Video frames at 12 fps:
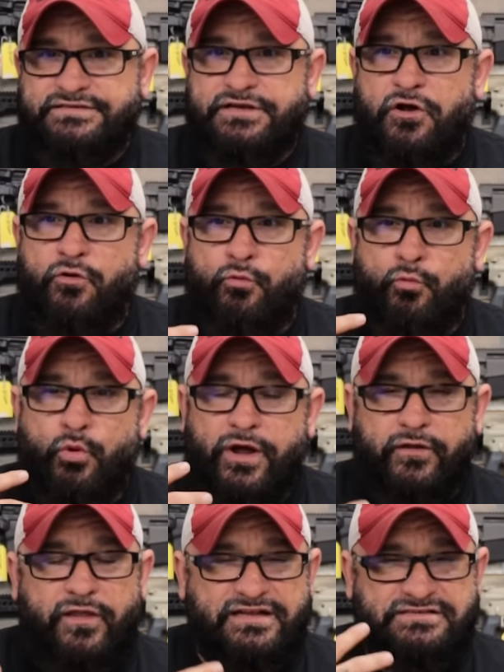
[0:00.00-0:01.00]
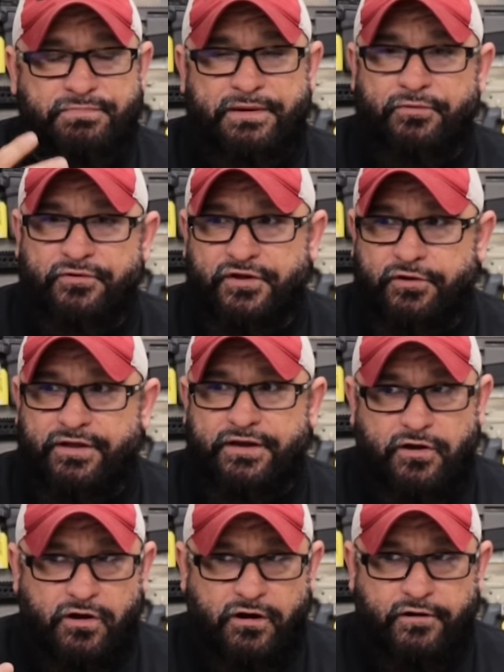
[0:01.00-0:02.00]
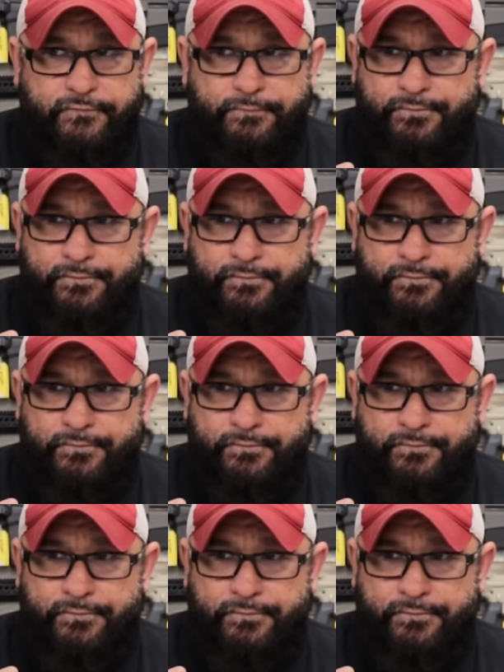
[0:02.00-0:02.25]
So, what lots of people are doing are